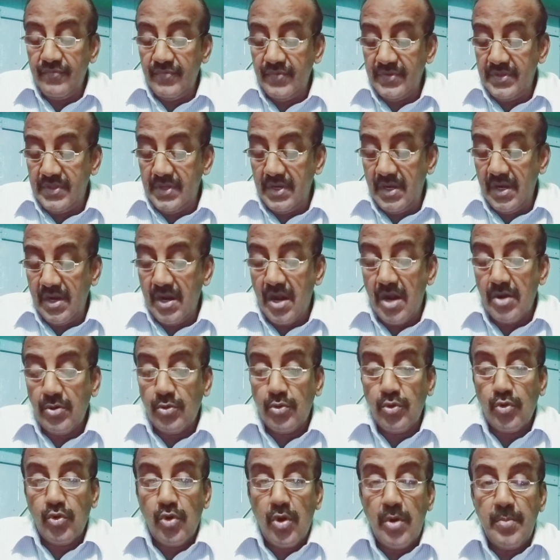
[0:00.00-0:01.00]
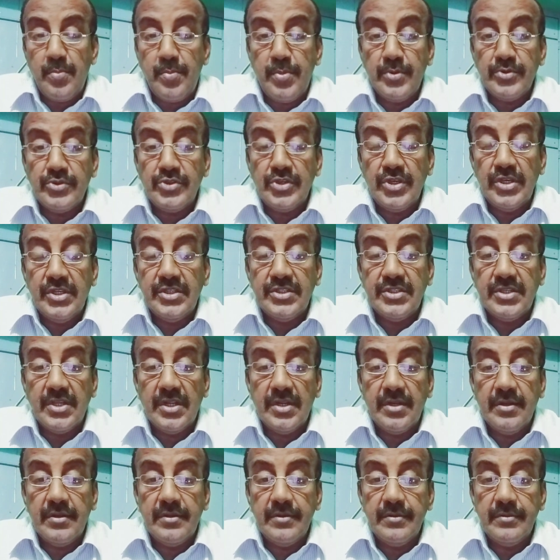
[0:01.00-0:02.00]
with regard to composition,
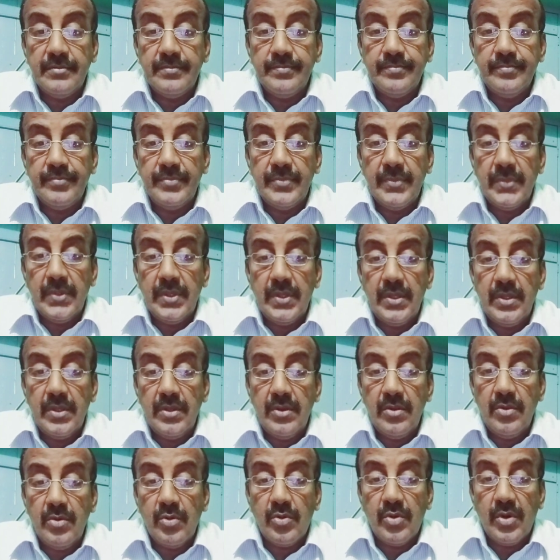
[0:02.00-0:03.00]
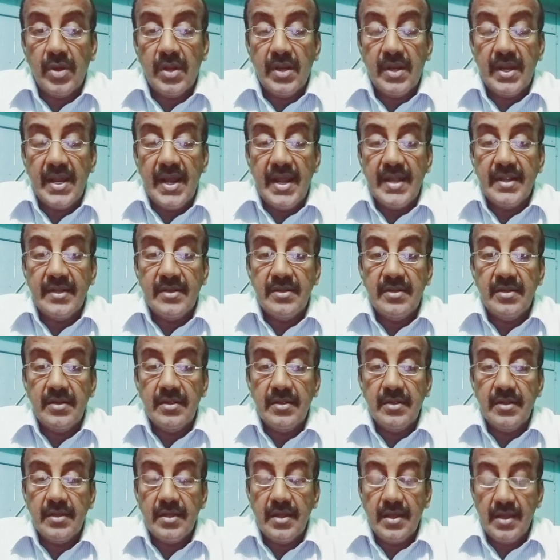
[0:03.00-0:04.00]
you can write
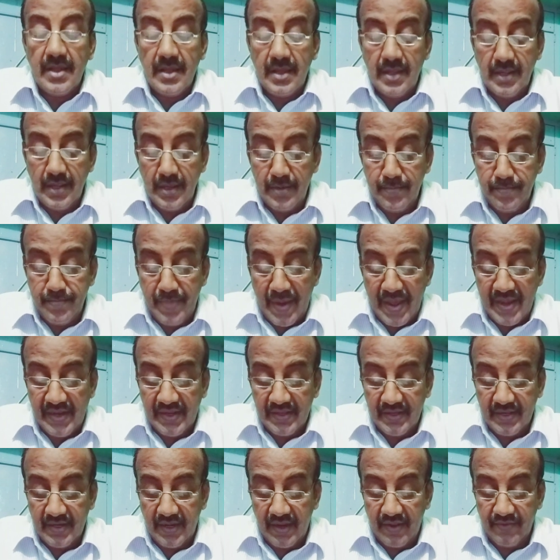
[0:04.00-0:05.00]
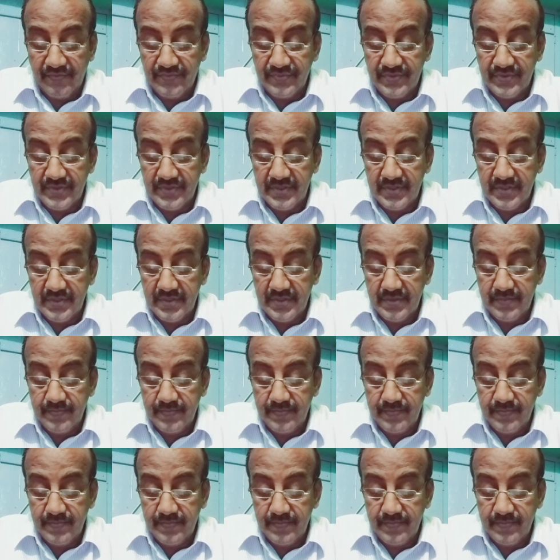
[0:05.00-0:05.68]
in paragraphs